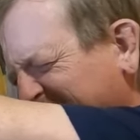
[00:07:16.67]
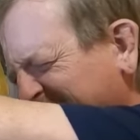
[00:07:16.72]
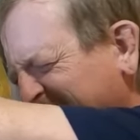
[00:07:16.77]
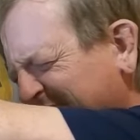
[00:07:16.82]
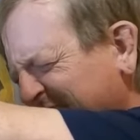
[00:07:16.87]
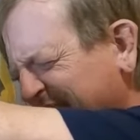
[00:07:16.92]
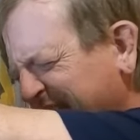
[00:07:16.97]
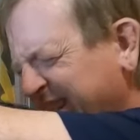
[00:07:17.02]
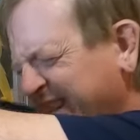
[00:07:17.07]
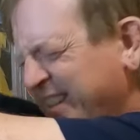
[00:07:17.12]
eight,
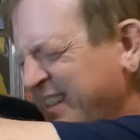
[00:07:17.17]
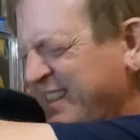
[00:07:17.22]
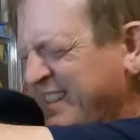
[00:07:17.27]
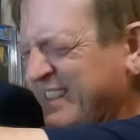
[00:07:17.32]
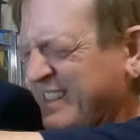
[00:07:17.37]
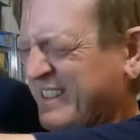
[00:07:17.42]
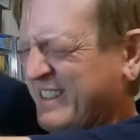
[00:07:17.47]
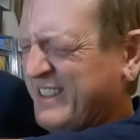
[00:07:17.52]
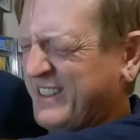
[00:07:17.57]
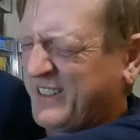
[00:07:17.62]

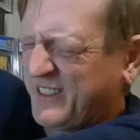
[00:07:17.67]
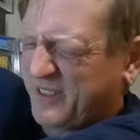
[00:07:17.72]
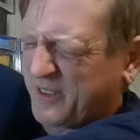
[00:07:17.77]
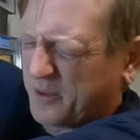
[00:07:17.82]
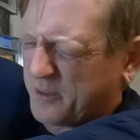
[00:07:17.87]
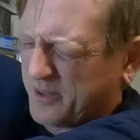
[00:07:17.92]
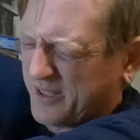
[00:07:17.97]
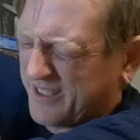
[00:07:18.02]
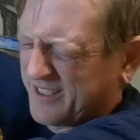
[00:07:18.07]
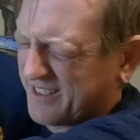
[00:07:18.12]

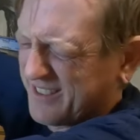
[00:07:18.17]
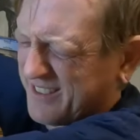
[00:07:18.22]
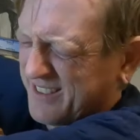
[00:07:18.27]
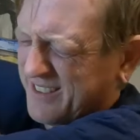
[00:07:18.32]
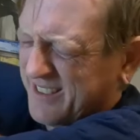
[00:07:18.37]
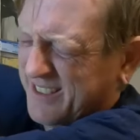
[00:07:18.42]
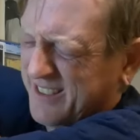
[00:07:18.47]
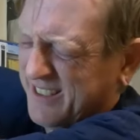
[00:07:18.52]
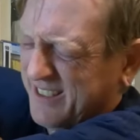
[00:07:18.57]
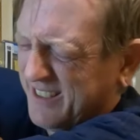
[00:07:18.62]
so we can
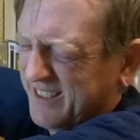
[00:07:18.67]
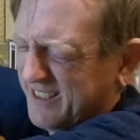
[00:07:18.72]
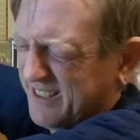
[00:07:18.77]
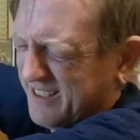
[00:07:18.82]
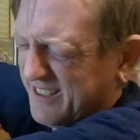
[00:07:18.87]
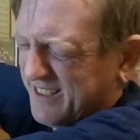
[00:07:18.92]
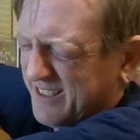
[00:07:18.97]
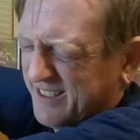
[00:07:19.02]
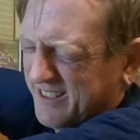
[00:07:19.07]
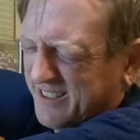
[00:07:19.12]

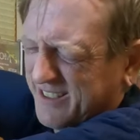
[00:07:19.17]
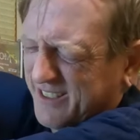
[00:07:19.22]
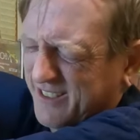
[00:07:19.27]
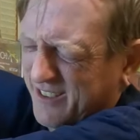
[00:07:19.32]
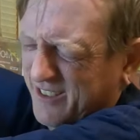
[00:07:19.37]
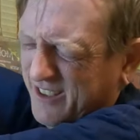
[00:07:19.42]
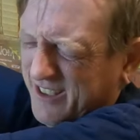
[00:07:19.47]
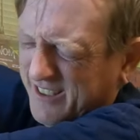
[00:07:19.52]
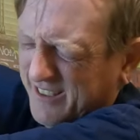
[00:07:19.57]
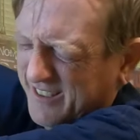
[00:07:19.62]

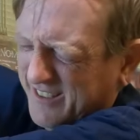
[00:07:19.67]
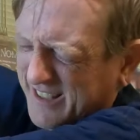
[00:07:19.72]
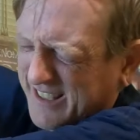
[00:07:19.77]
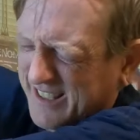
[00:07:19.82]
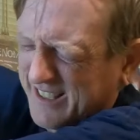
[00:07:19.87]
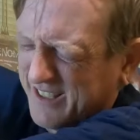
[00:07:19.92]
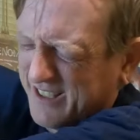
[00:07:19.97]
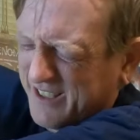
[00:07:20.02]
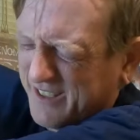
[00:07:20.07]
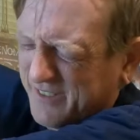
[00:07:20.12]
cross
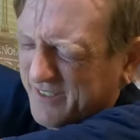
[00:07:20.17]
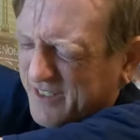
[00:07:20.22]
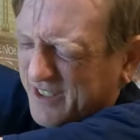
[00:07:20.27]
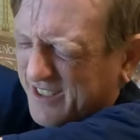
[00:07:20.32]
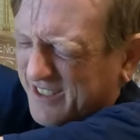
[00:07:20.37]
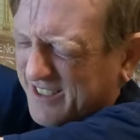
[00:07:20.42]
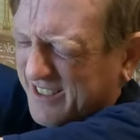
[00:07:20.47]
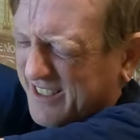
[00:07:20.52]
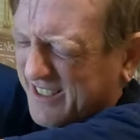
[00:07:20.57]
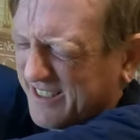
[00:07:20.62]
that off the
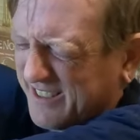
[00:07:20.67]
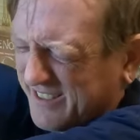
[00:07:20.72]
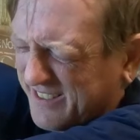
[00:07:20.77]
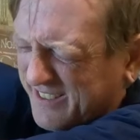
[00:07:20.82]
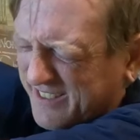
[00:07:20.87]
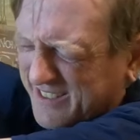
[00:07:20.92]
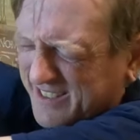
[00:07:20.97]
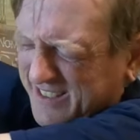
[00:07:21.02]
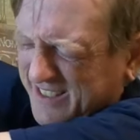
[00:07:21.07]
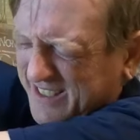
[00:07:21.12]
list.
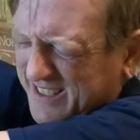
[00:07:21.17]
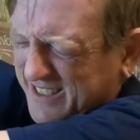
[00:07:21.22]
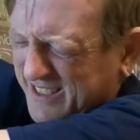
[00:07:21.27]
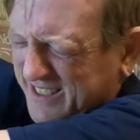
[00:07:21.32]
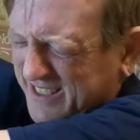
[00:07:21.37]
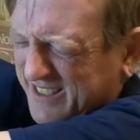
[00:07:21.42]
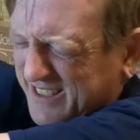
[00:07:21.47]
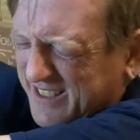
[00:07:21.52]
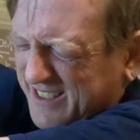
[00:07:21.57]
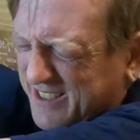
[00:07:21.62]

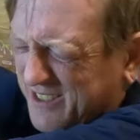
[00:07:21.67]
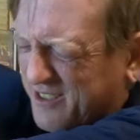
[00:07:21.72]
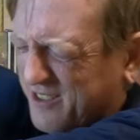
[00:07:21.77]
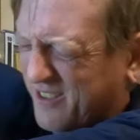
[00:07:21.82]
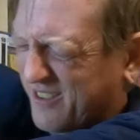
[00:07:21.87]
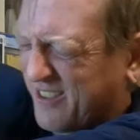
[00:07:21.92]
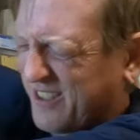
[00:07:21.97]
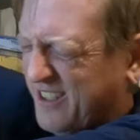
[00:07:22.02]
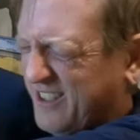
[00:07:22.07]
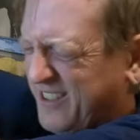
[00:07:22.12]

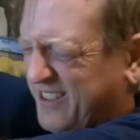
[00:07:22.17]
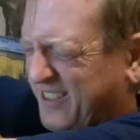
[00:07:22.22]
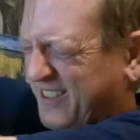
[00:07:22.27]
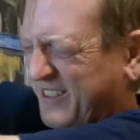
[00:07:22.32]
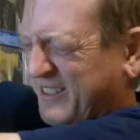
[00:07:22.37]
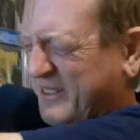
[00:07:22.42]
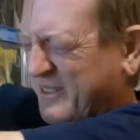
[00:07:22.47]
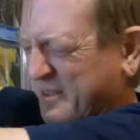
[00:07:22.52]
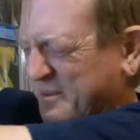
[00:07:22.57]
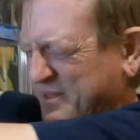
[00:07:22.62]
Or
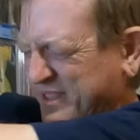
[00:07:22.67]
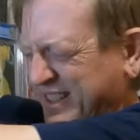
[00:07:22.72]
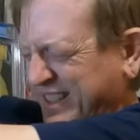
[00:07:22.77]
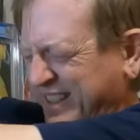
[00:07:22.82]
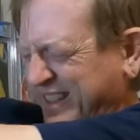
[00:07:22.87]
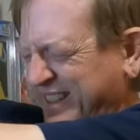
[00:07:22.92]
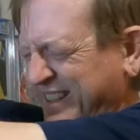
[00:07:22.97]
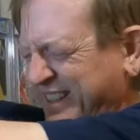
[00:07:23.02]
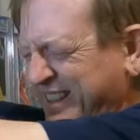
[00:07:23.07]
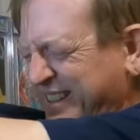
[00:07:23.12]
you know what I'm
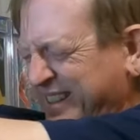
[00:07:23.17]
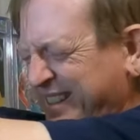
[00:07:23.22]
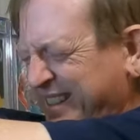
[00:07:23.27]
saying?